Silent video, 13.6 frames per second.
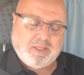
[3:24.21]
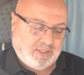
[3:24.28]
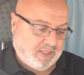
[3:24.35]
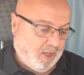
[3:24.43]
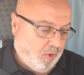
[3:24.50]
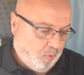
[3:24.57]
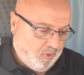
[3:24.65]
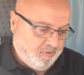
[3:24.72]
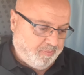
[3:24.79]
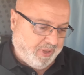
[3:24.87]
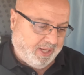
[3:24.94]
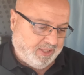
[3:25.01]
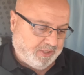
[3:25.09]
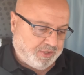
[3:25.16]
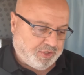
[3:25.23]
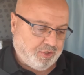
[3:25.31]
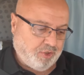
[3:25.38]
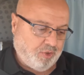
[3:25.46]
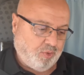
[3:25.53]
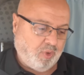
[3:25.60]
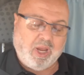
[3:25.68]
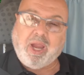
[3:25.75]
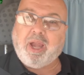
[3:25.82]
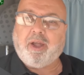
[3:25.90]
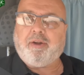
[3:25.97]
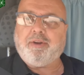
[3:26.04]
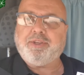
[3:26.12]
So we've made it to
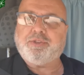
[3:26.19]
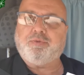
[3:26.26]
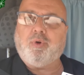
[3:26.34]
Eyeries